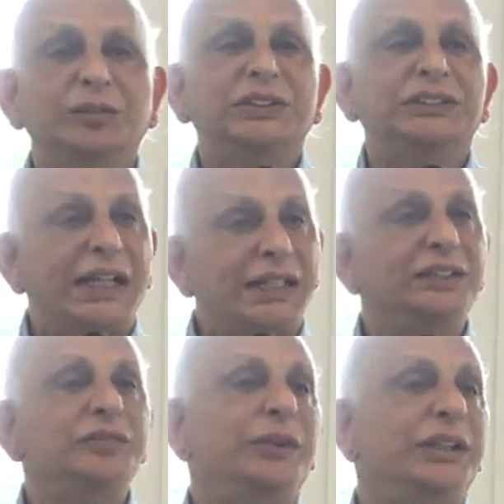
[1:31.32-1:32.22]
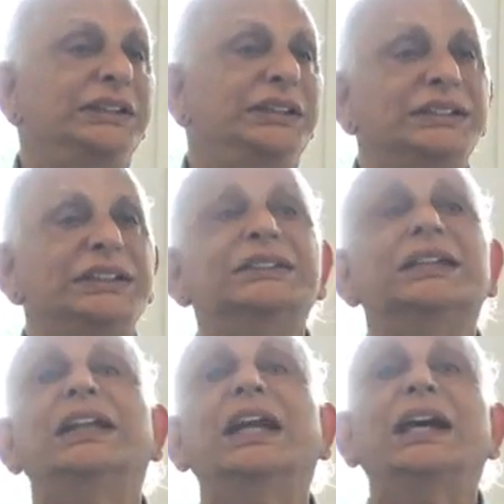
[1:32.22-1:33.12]
because silent meditation is
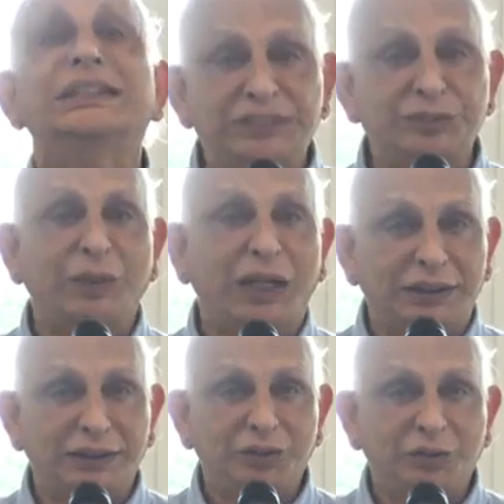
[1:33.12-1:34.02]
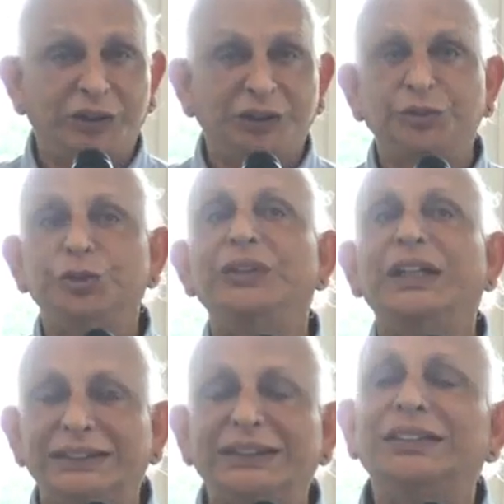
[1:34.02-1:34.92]
the last part where you do
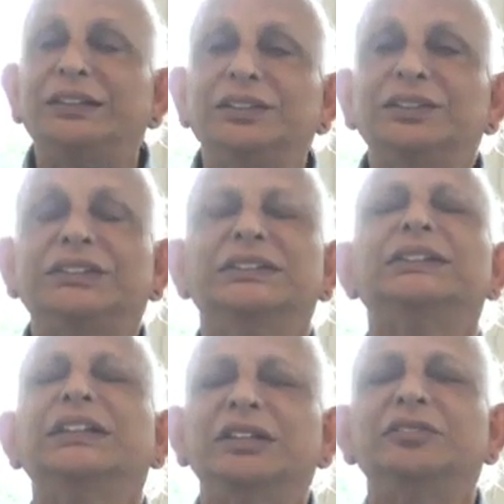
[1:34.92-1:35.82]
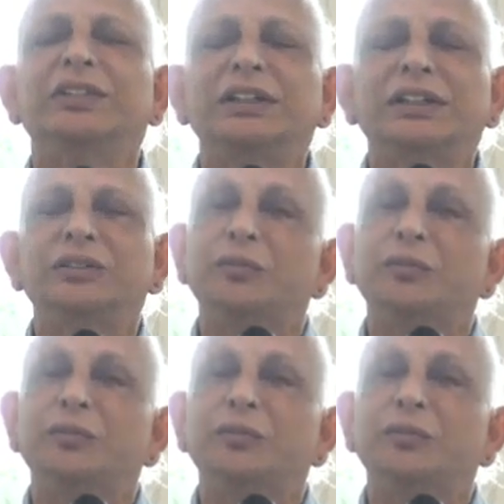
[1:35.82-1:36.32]
nothing, you just sit effortless.